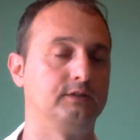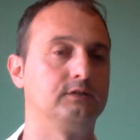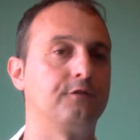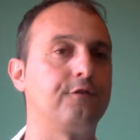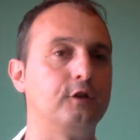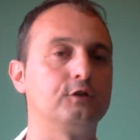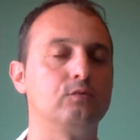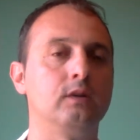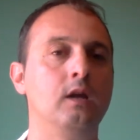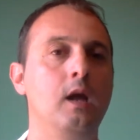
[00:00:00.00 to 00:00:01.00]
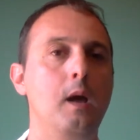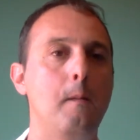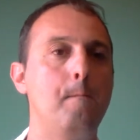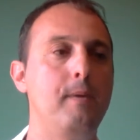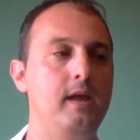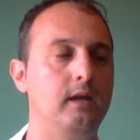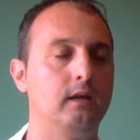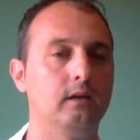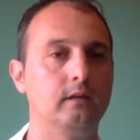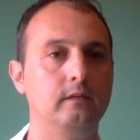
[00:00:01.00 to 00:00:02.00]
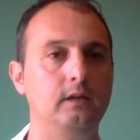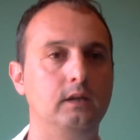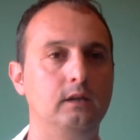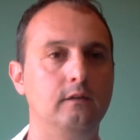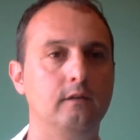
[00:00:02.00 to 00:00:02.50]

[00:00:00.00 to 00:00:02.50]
The first one being the